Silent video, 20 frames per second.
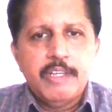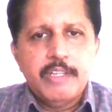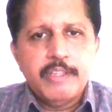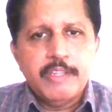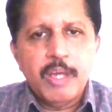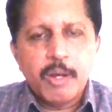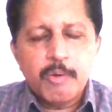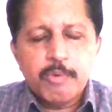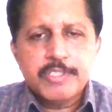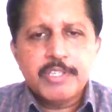
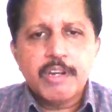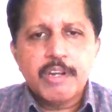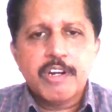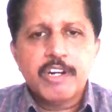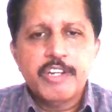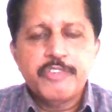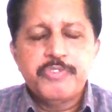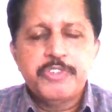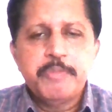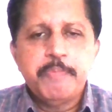there was a
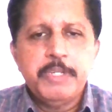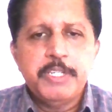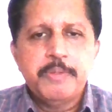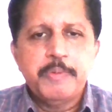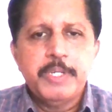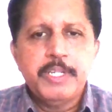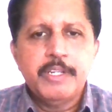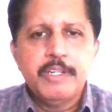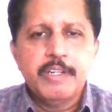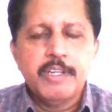rift
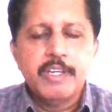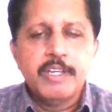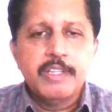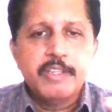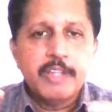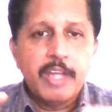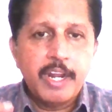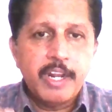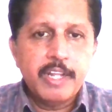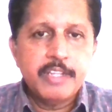between
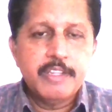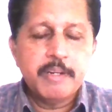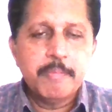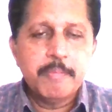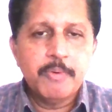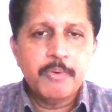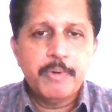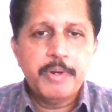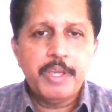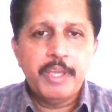Narendra
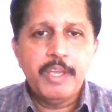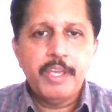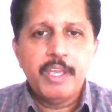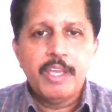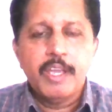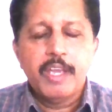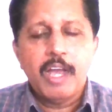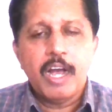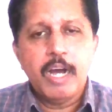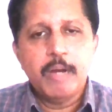Modi,
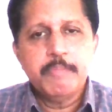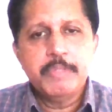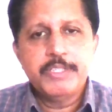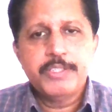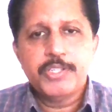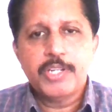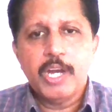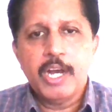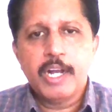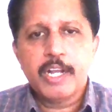Amit
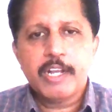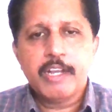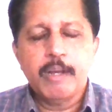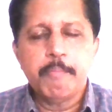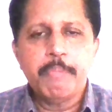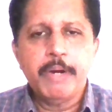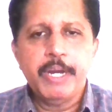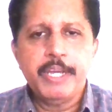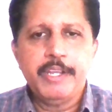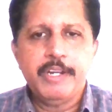Shah
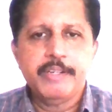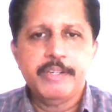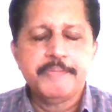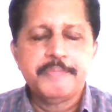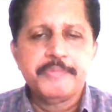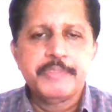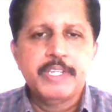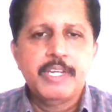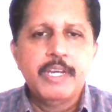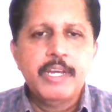combined
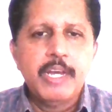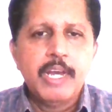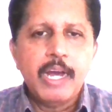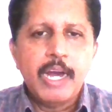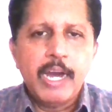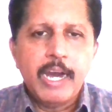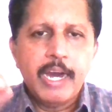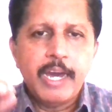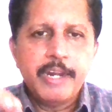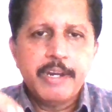
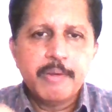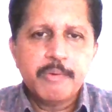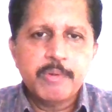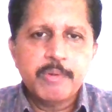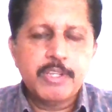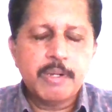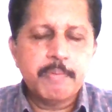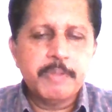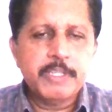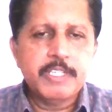and
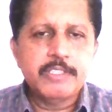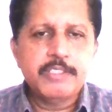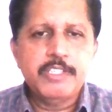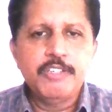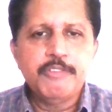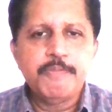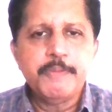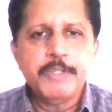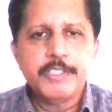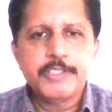Uttar Pradesh
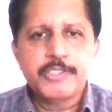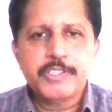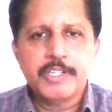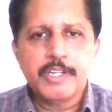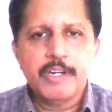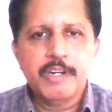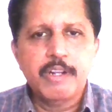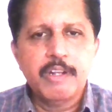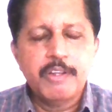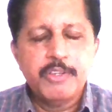Chief
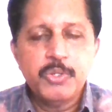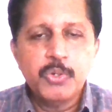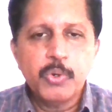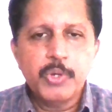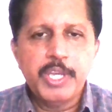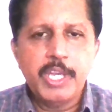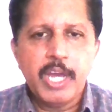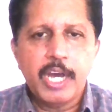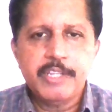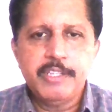Minister
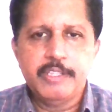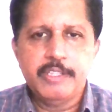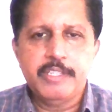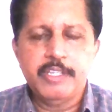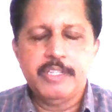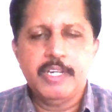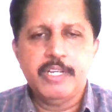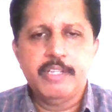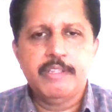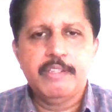Yogi
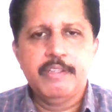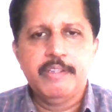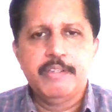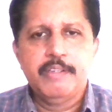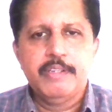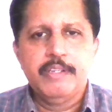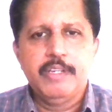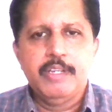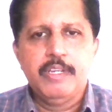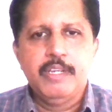Adityanath.
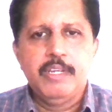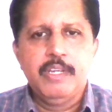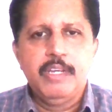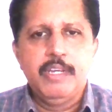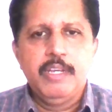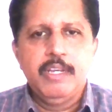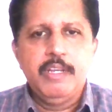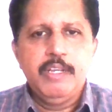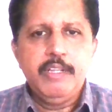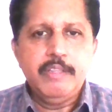
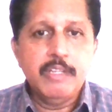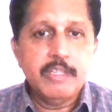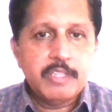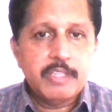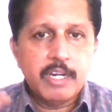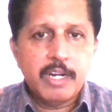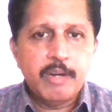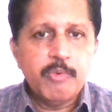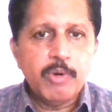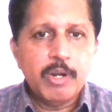The
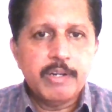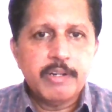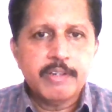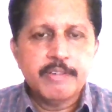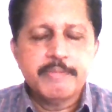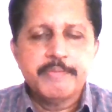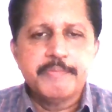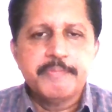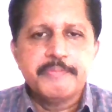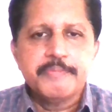third
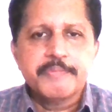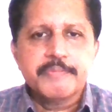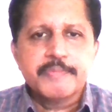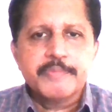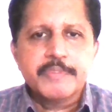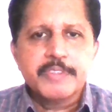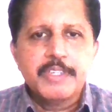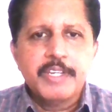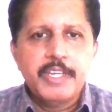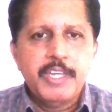one
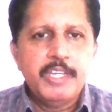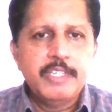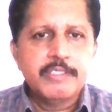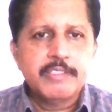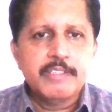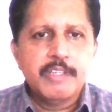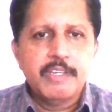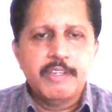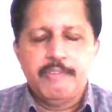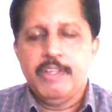
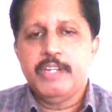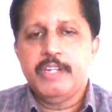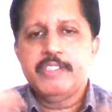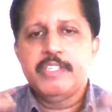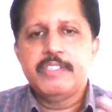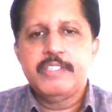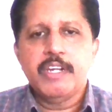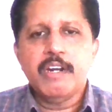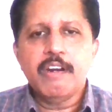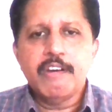is there is
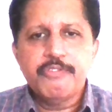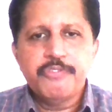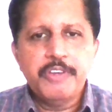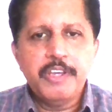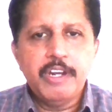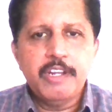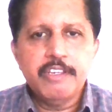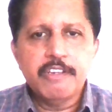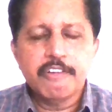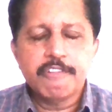a general
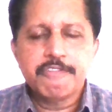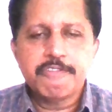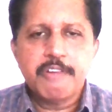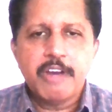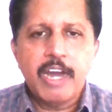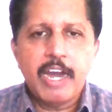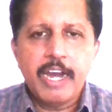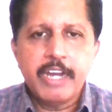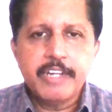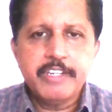feeling of
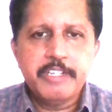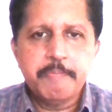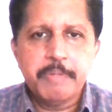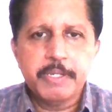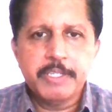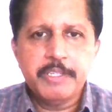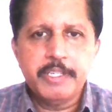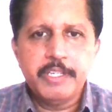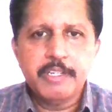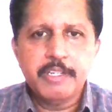
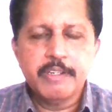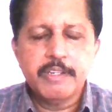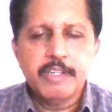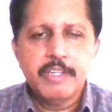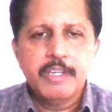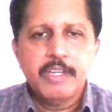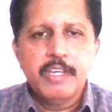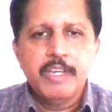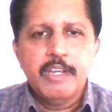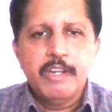antipathy in
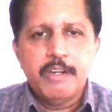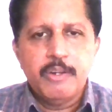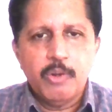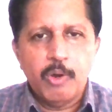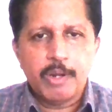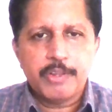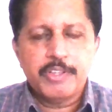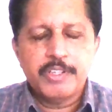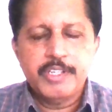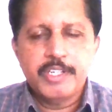
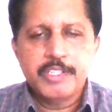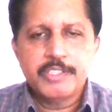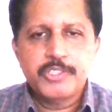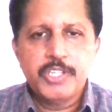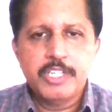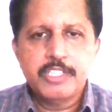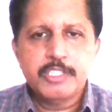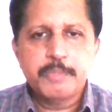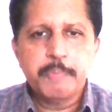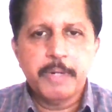North Indian
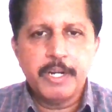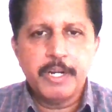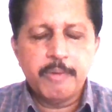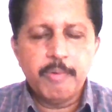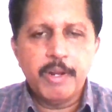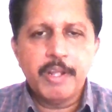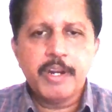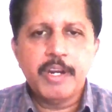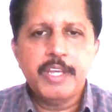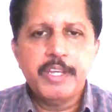states,
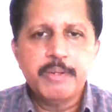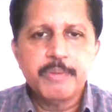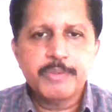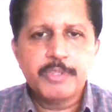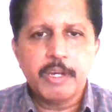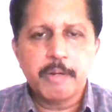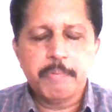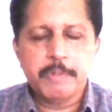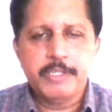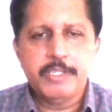particularly in
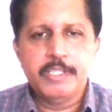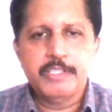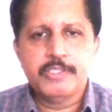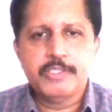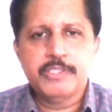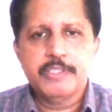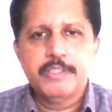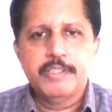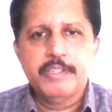Uttar Pradesh,